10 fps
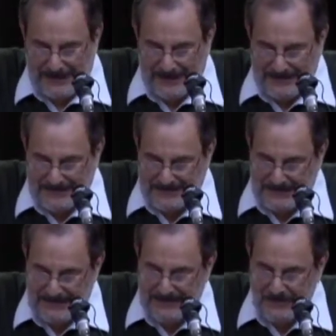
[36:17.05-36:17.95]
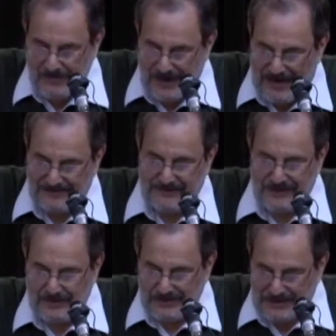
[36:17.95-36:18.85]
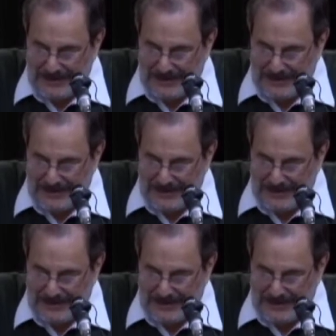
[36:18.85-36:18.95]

and instead crafted her